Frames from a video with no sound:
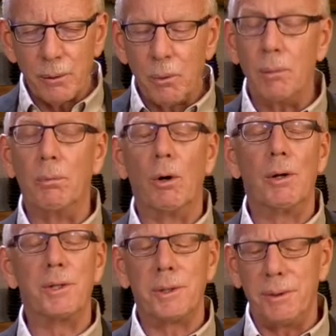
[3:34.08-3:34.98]
what
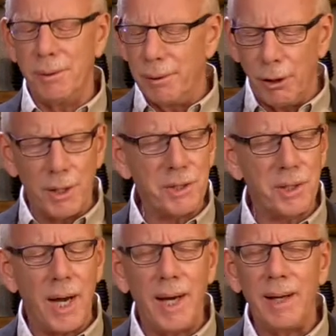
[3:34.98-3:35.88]
more is there to
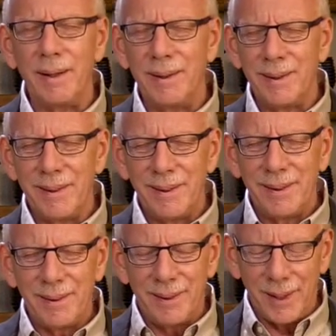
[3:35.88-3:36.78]
say
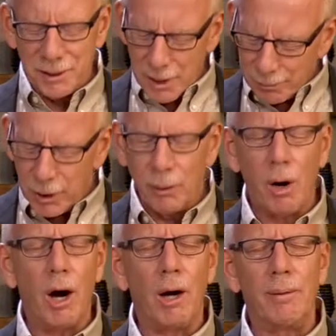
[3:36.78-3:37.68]
except you
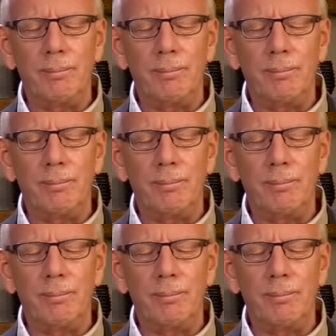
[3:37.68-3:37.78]
are